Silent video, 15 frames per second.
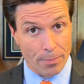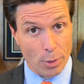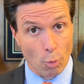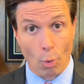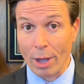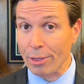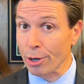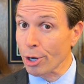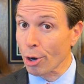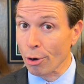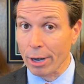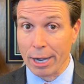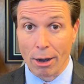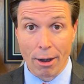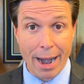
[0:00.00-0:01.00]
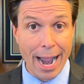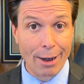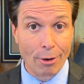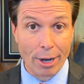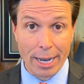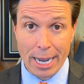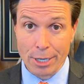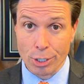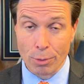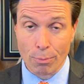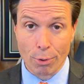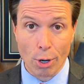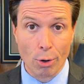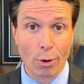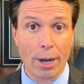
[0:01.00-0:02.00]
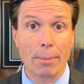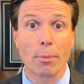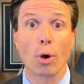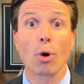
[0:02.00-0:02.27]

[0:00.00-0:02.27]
whether you're in our aggregation program